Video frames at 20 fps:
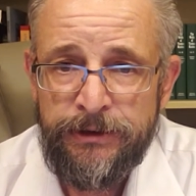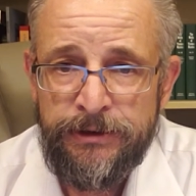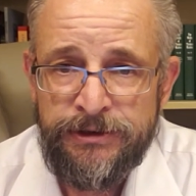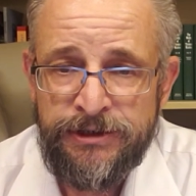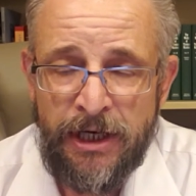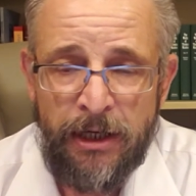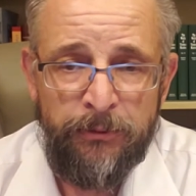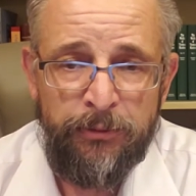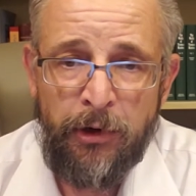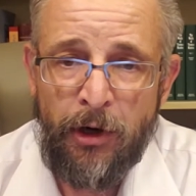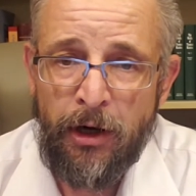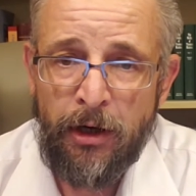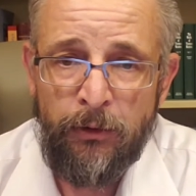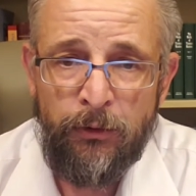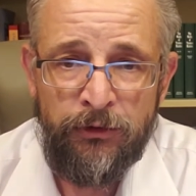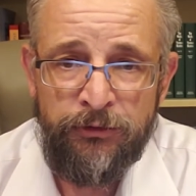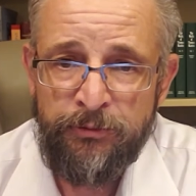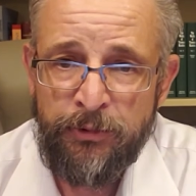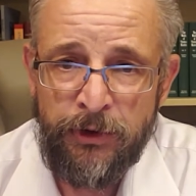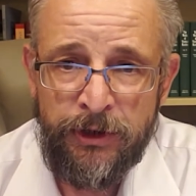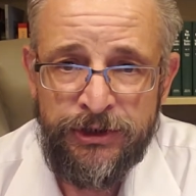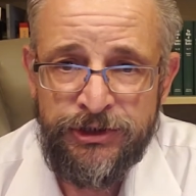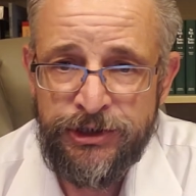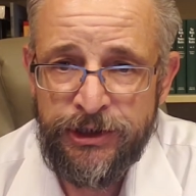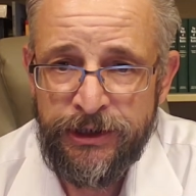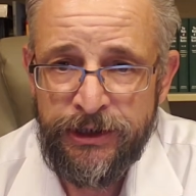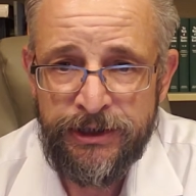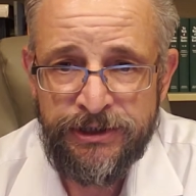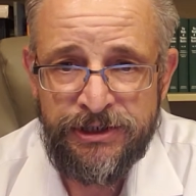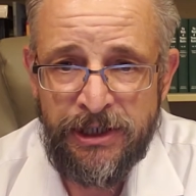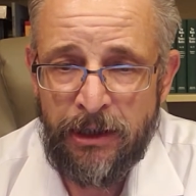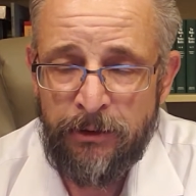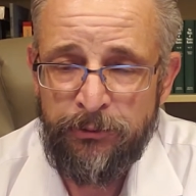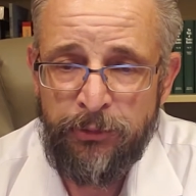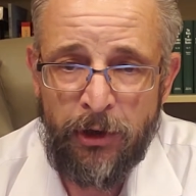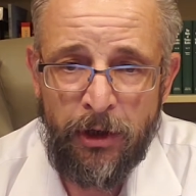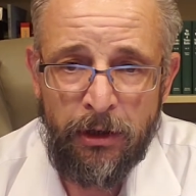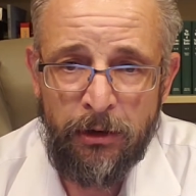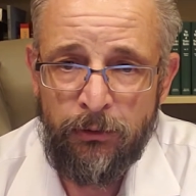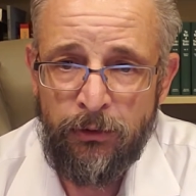It's on par with preaching, it's on
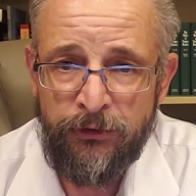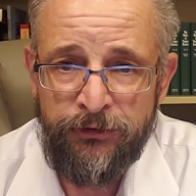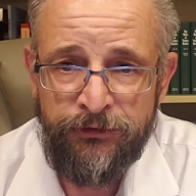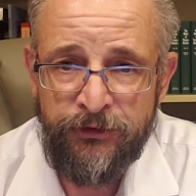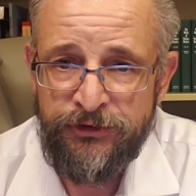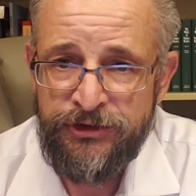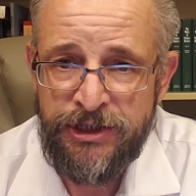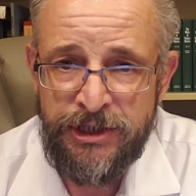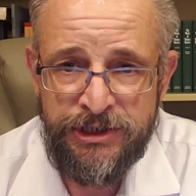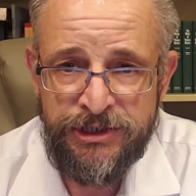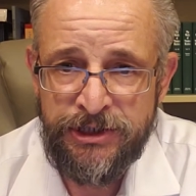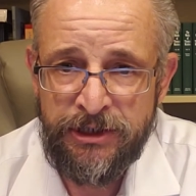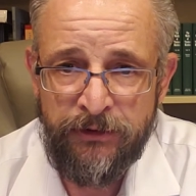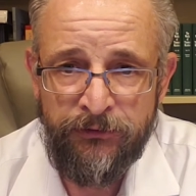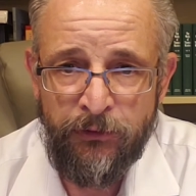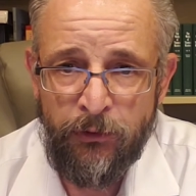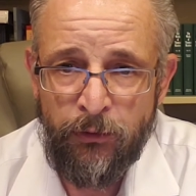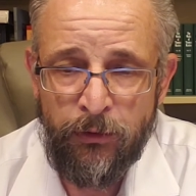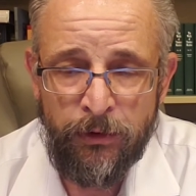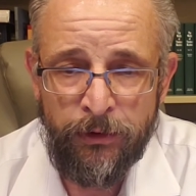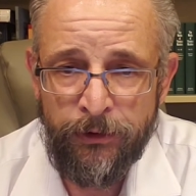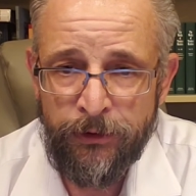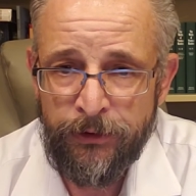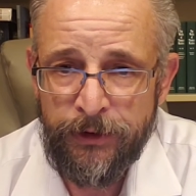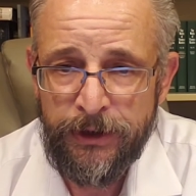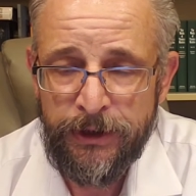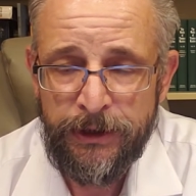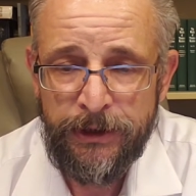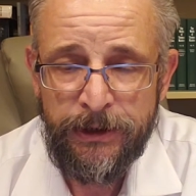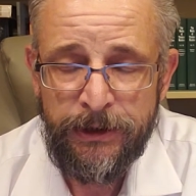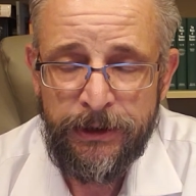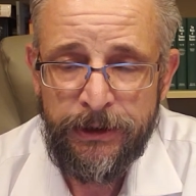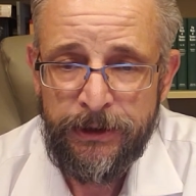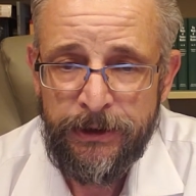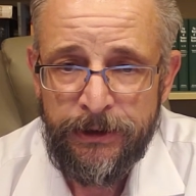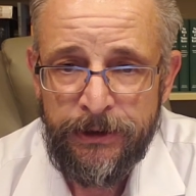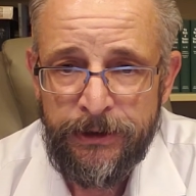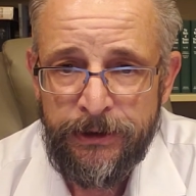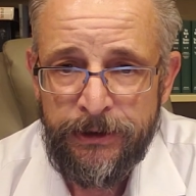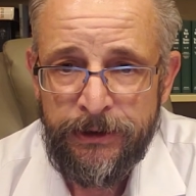par with the teaching of the Word.
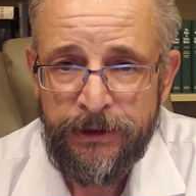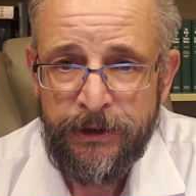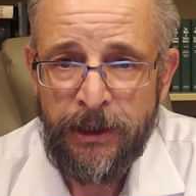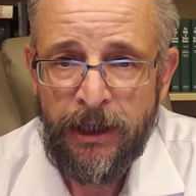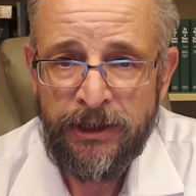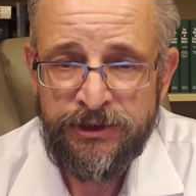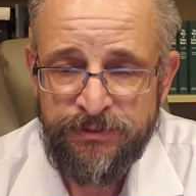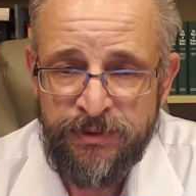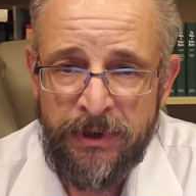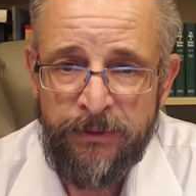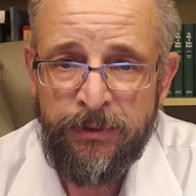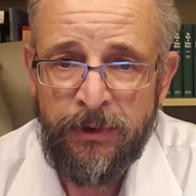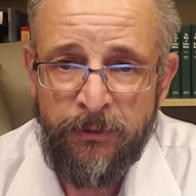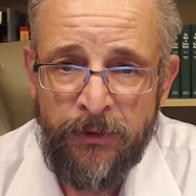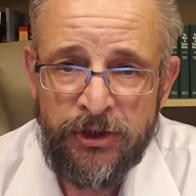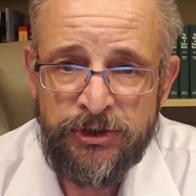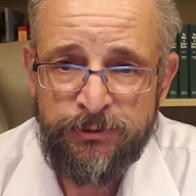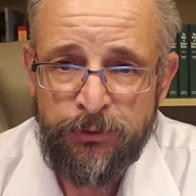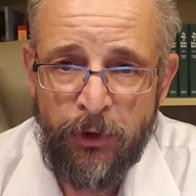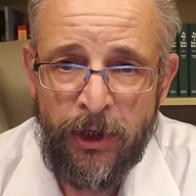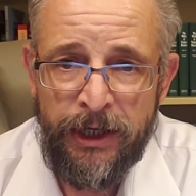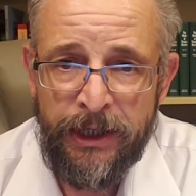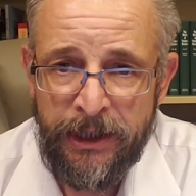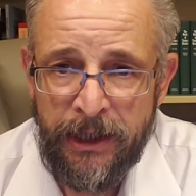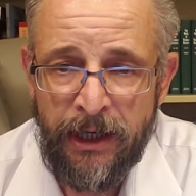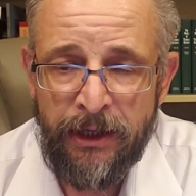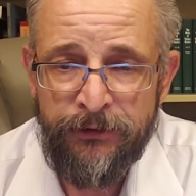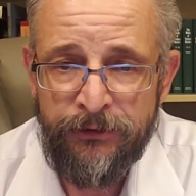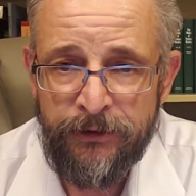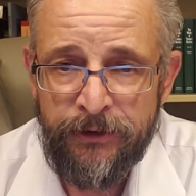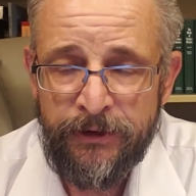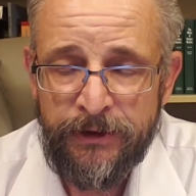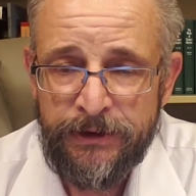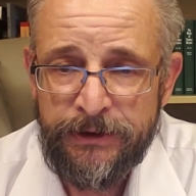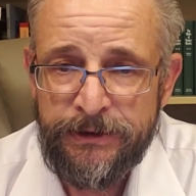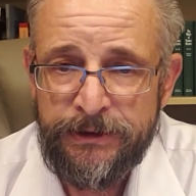God's people must pray together.